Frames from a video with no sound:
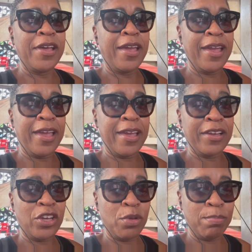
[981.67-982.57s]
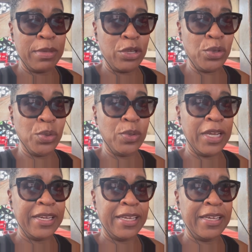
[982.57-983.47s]
and commune
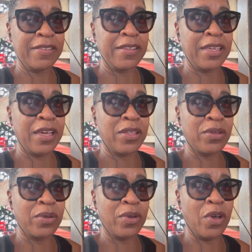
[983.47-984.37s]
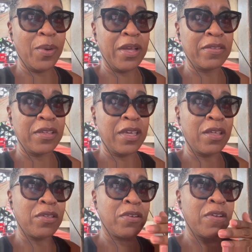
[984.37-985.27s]
and eat together or go out
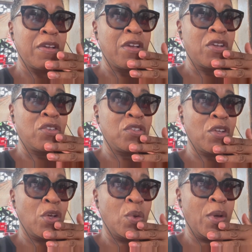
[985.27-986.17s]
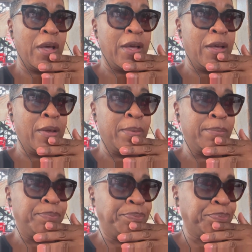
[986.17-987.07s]
together. So
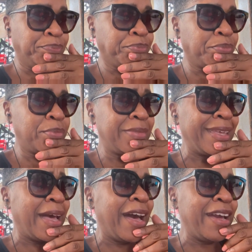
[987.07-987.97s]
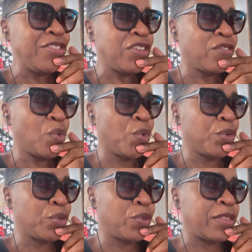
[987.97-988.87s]
I just
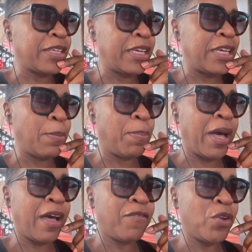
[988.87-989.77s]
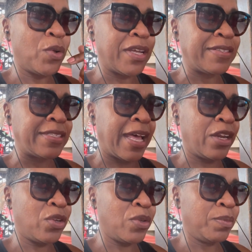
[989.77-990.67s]
ordered the pavo
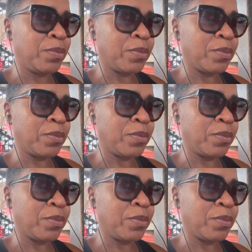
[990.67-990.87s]
asado.